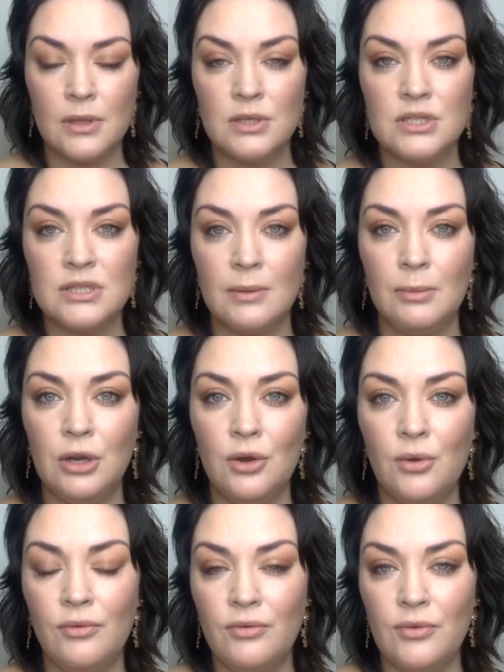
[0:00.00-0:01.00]
Just let me
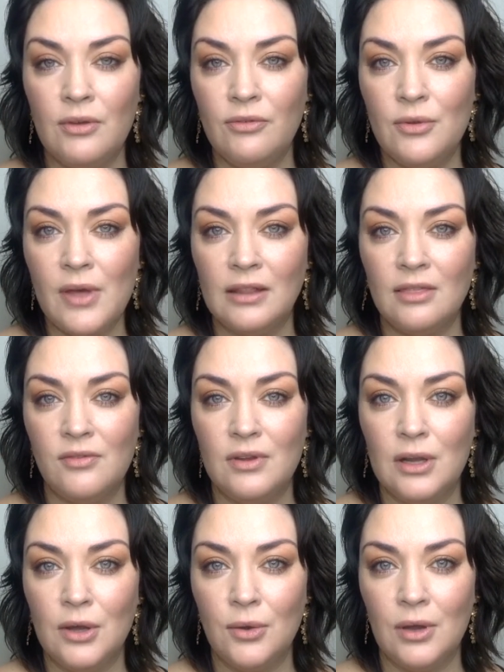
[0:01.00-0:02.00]
know if you like the
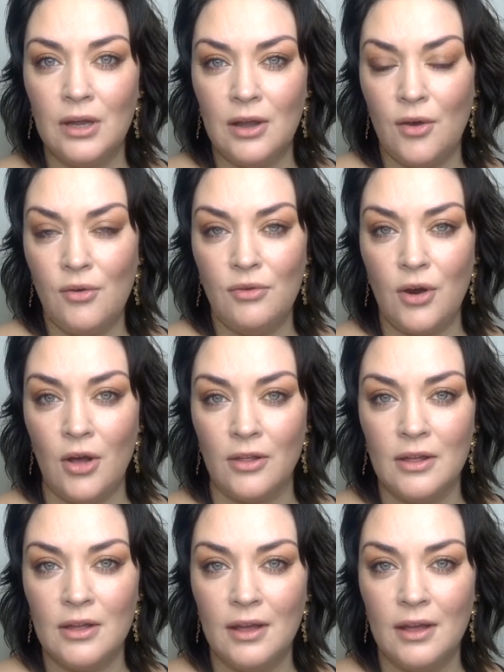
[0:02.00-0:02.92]
video overall.